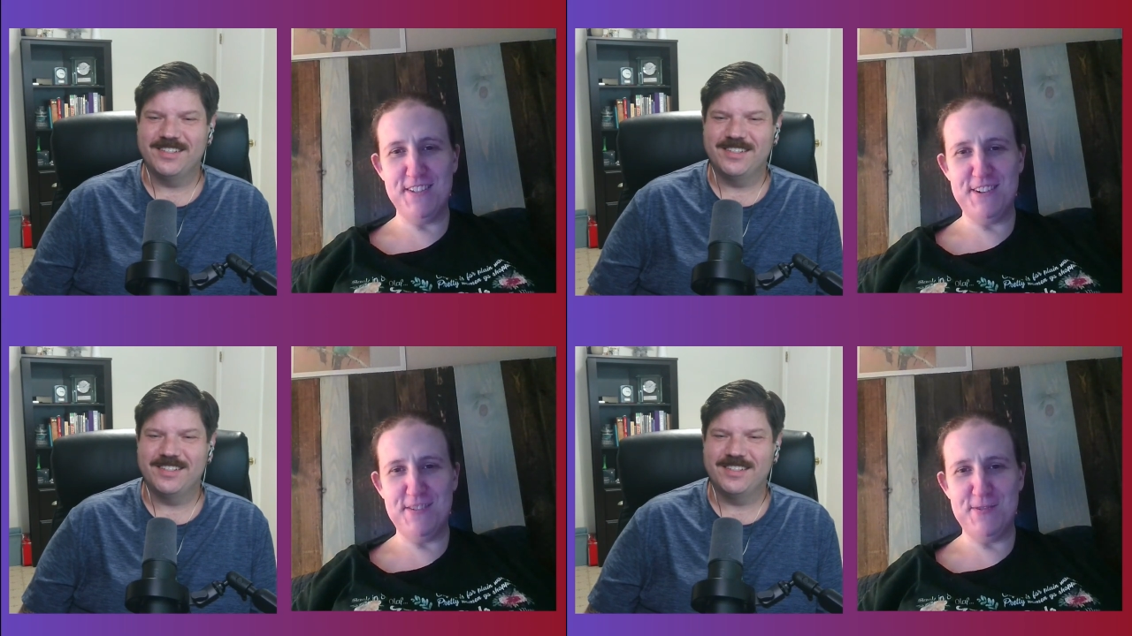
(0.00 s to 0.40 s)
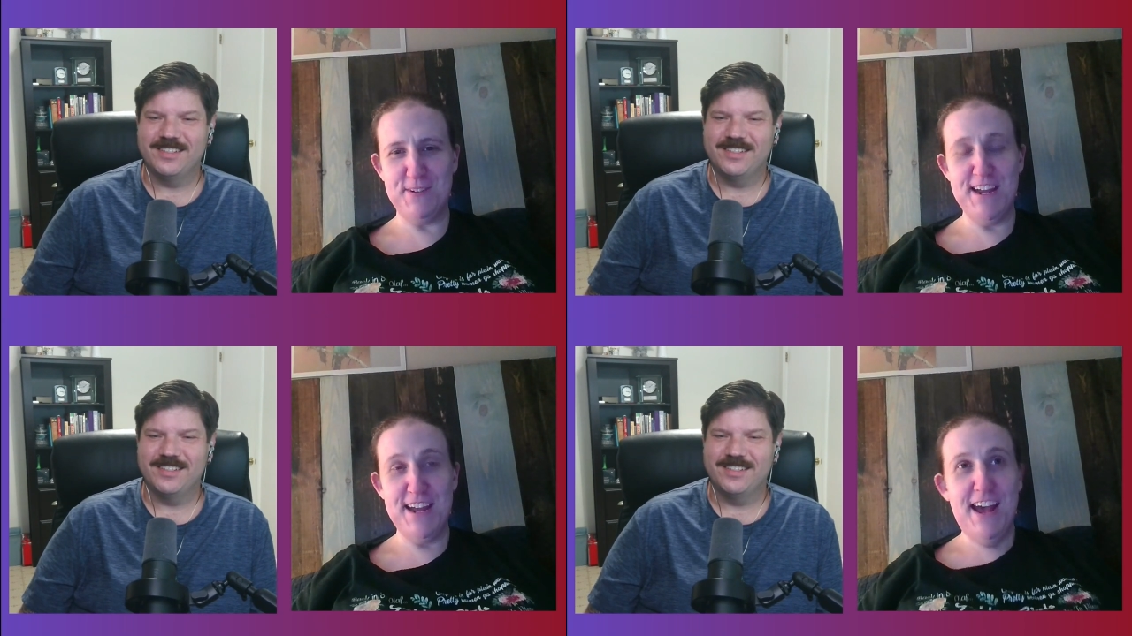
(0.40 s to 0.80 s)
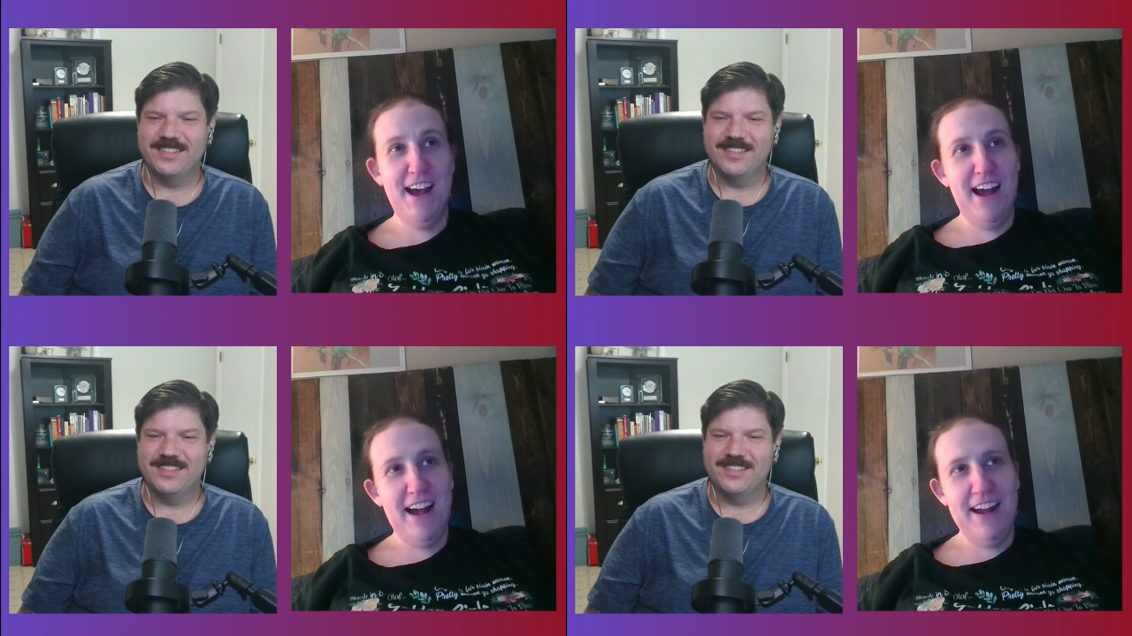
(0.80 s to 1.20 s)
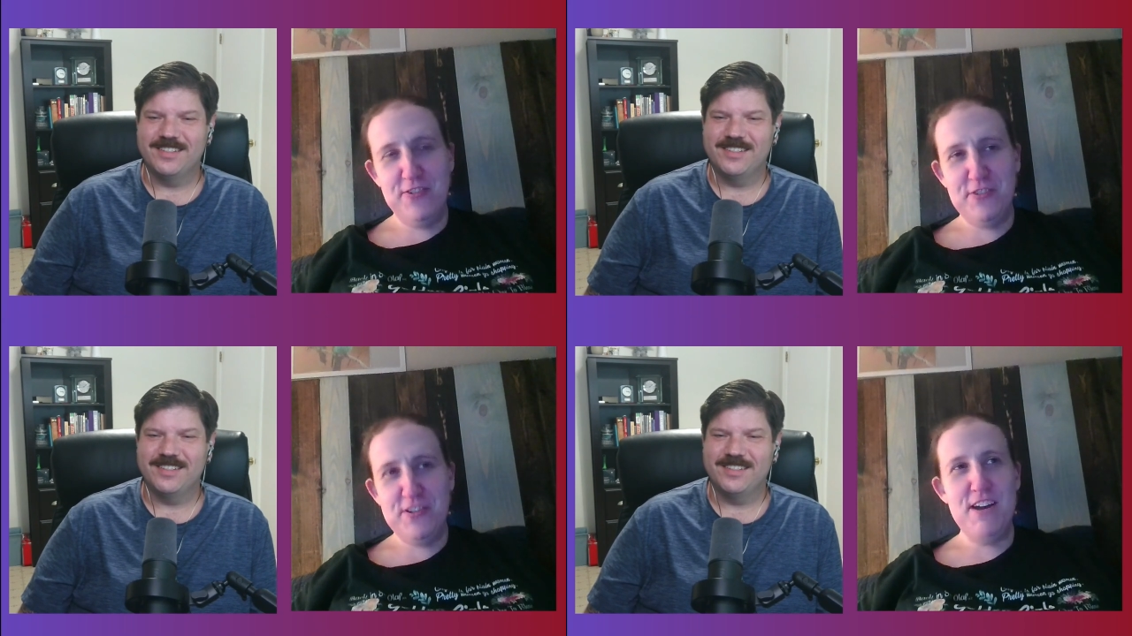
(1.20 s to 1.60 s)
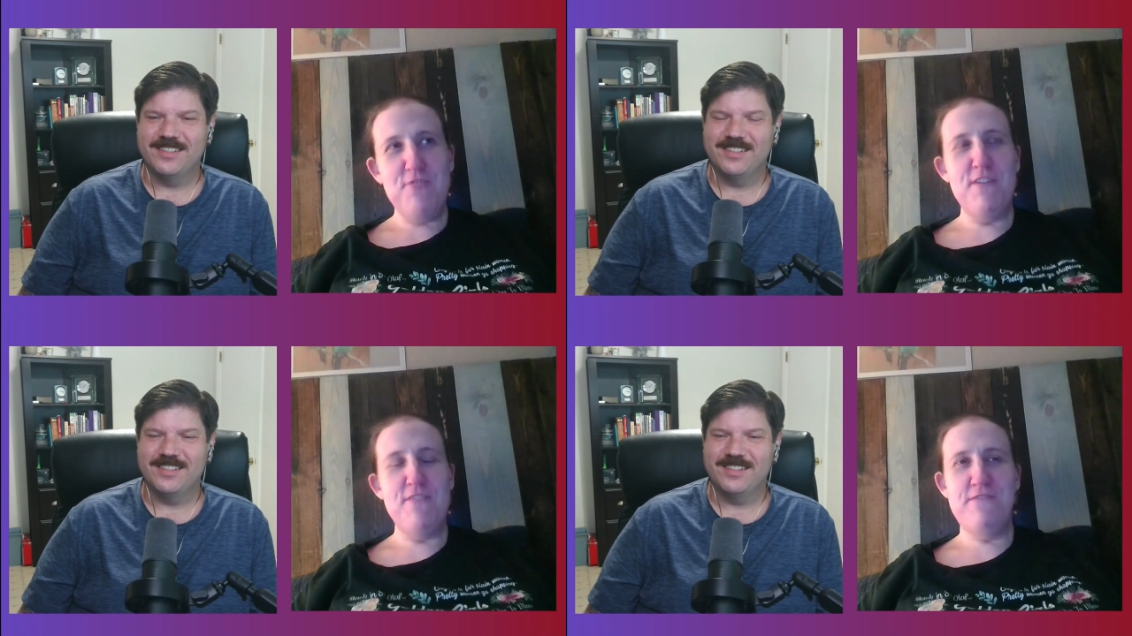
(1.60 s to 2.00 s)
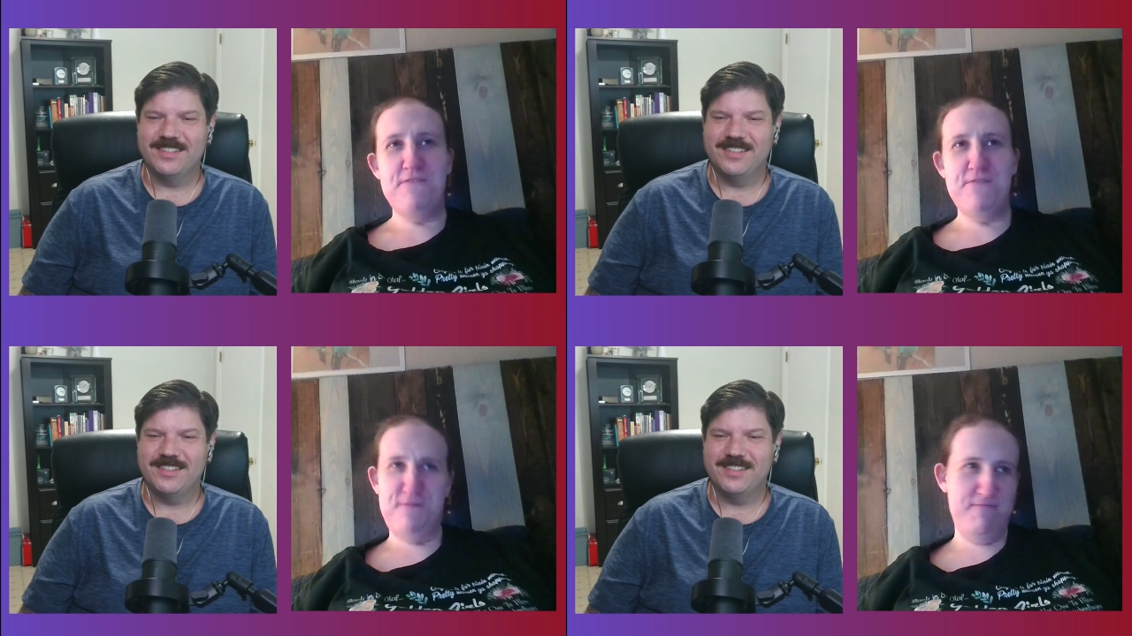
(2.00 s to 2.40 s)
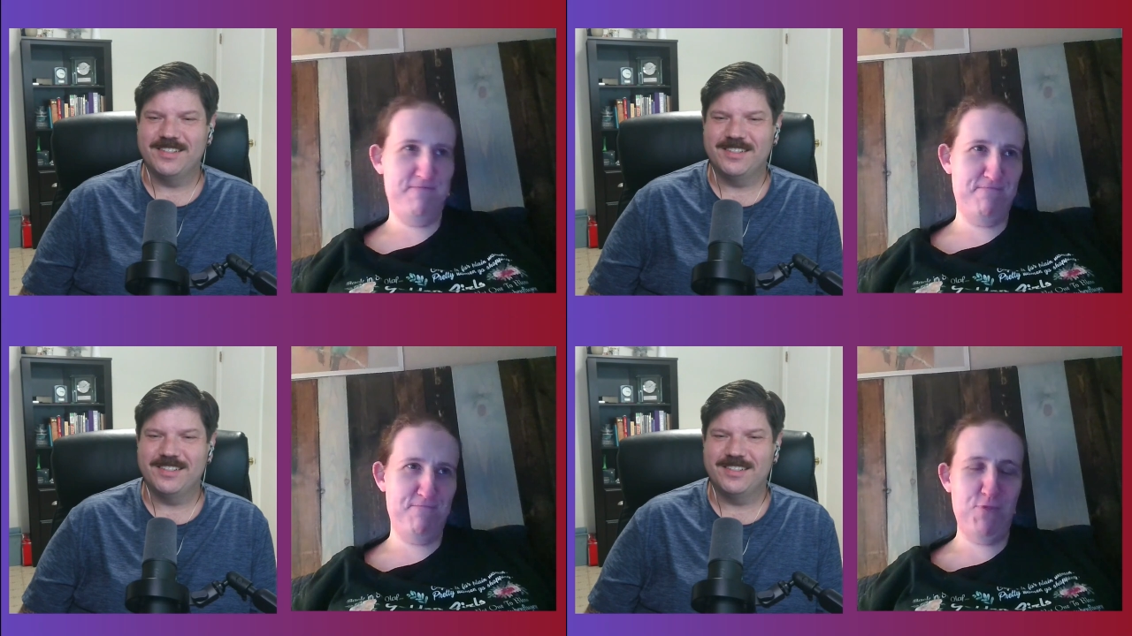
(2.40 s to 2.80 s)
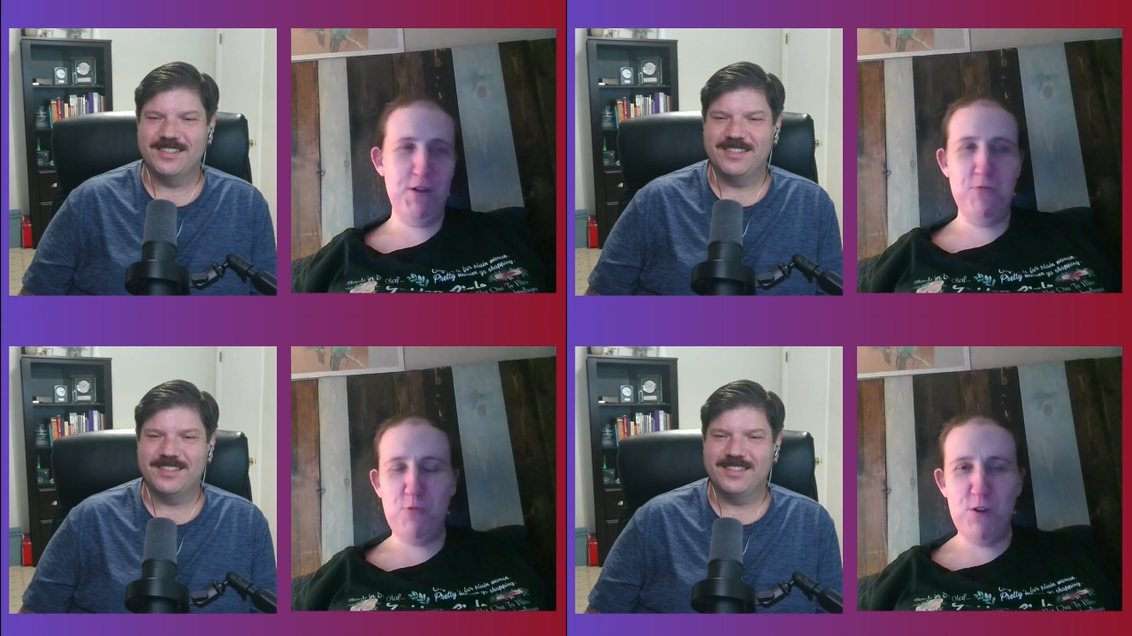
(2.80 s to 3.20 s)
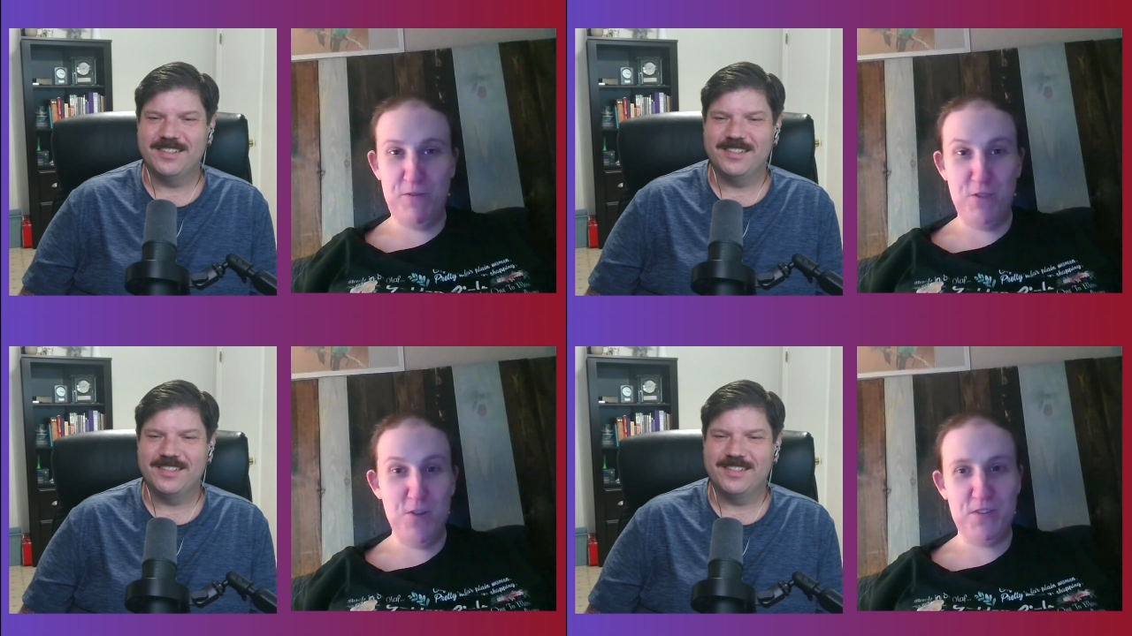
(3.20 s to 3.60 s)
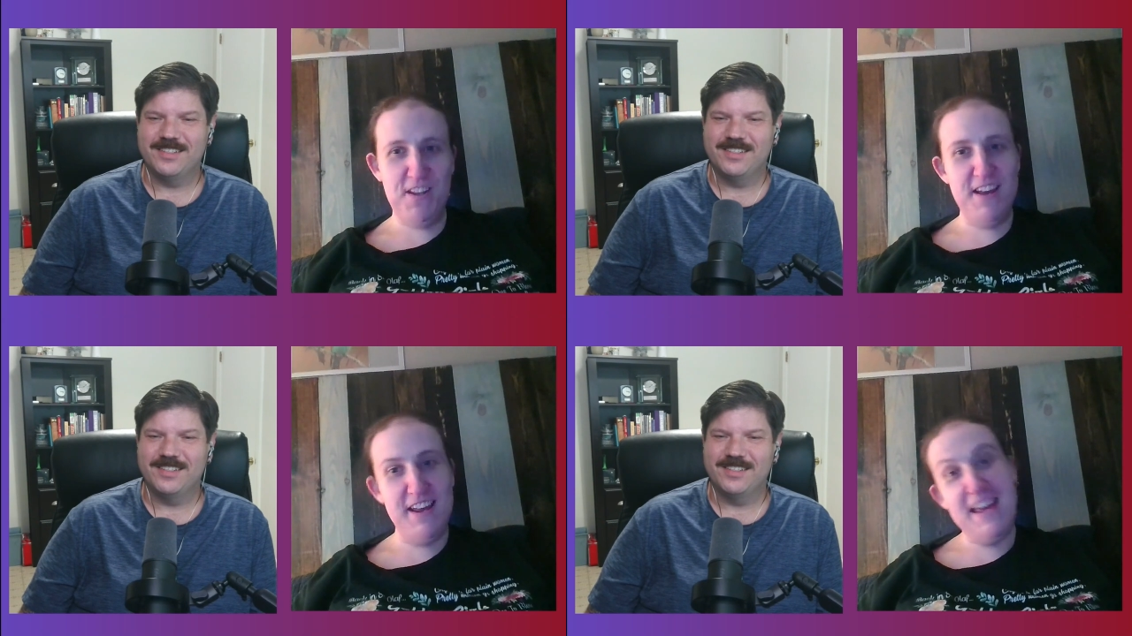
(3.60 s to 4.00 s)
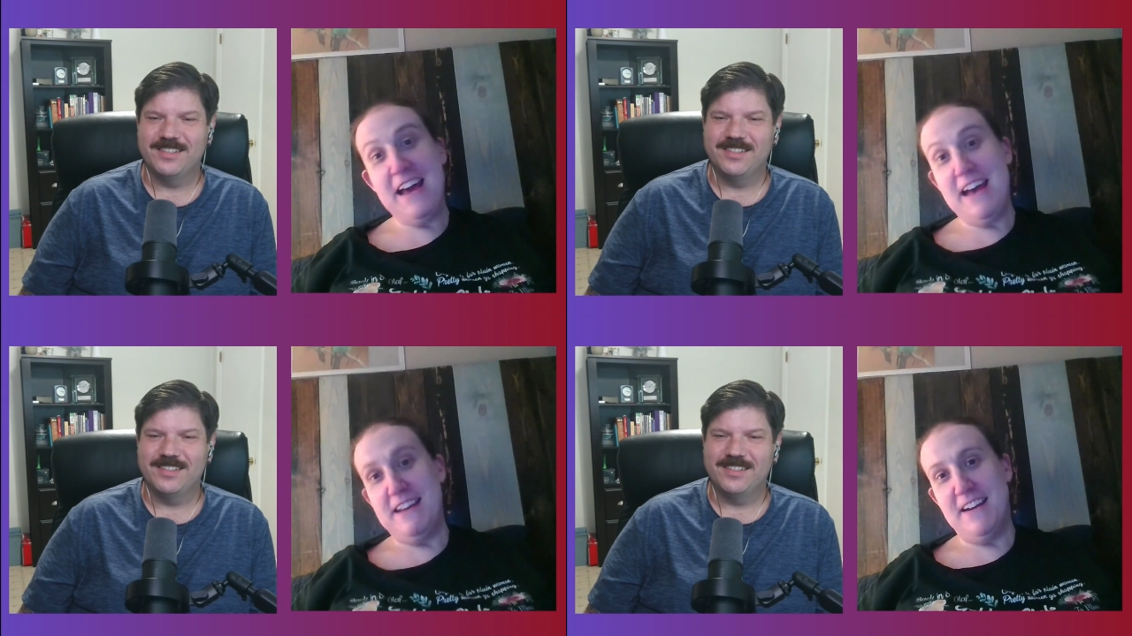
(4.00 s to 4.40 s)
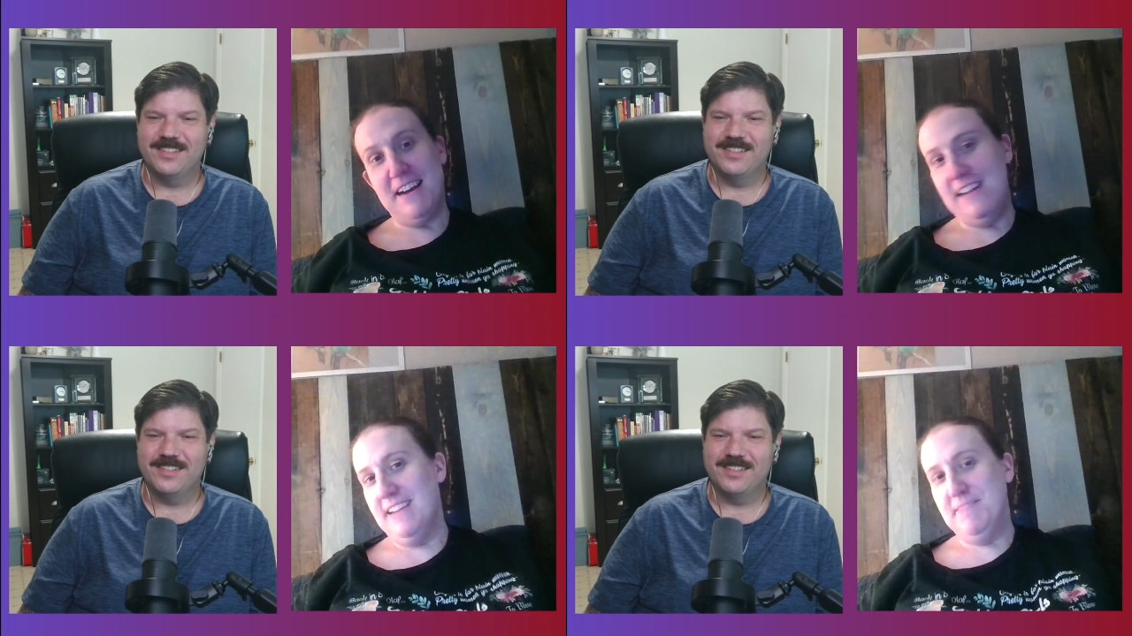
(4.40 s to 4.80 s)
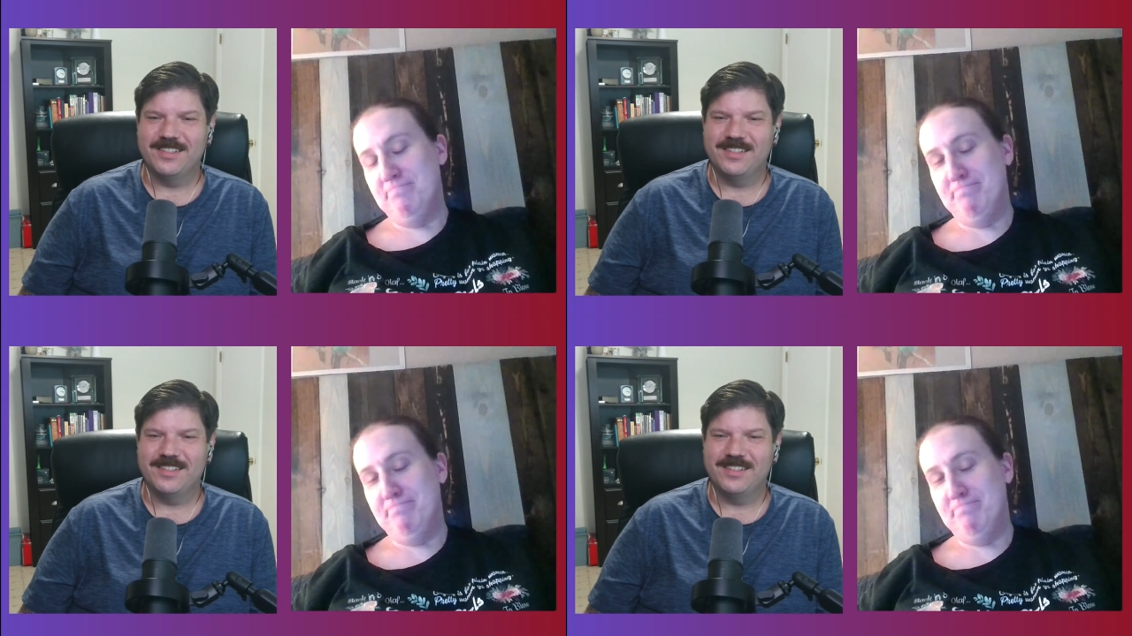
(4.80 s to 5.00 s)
Speaker 1: So I don't know if what it would have looked like had I,